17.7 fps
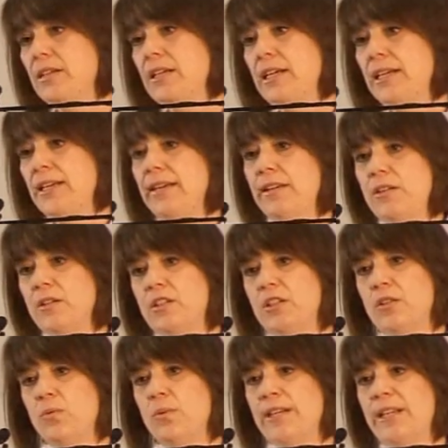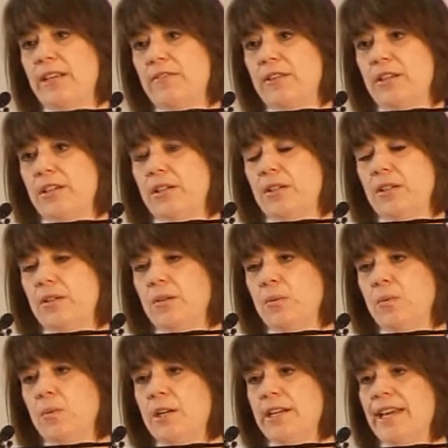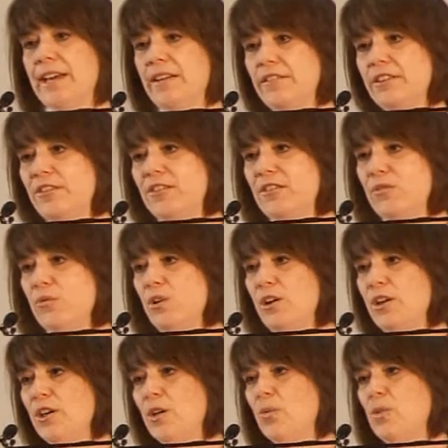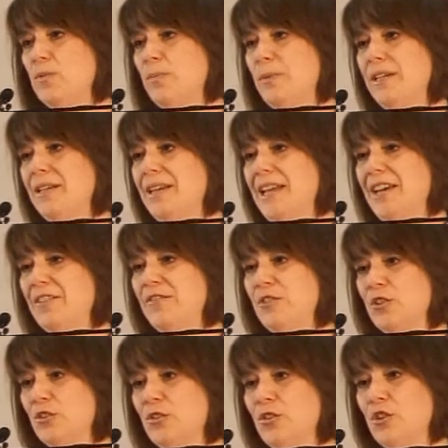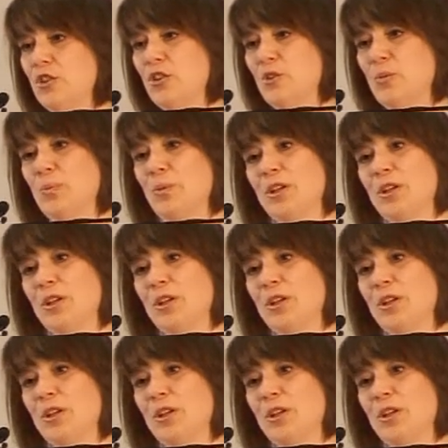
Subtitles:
A guilt whenever one area of work was being left undone